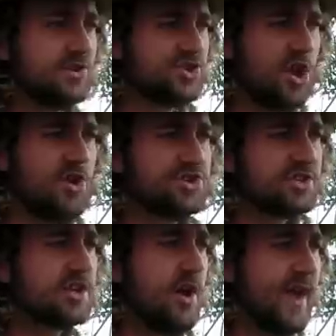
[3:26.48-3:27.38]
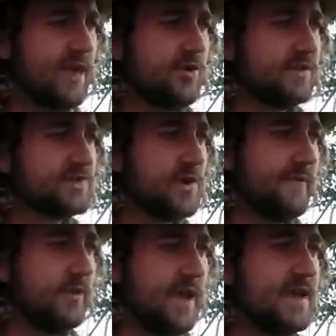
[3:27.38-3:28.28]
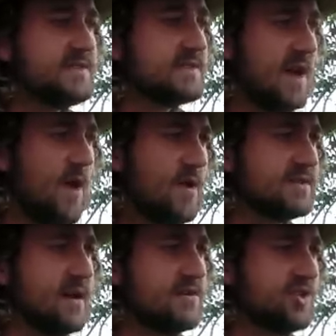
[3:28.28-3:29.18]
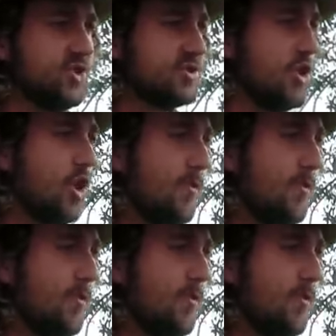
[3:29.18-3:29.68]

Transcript: To show you just how accurate this rifle is, I went out and I shot a